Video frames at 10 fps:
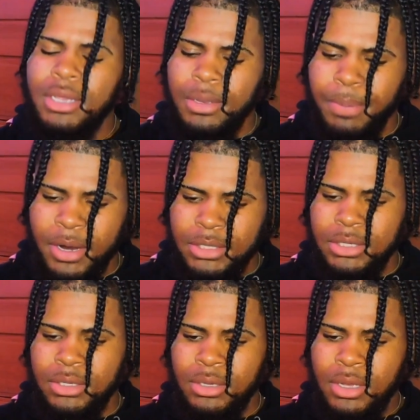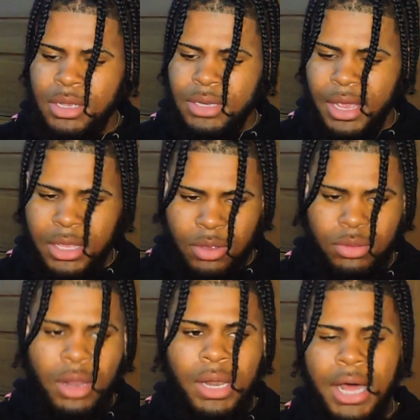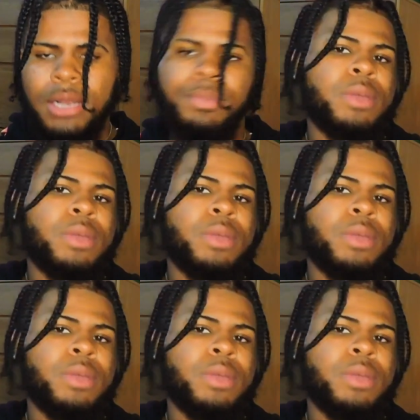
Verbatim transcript: He the person that killed a lot of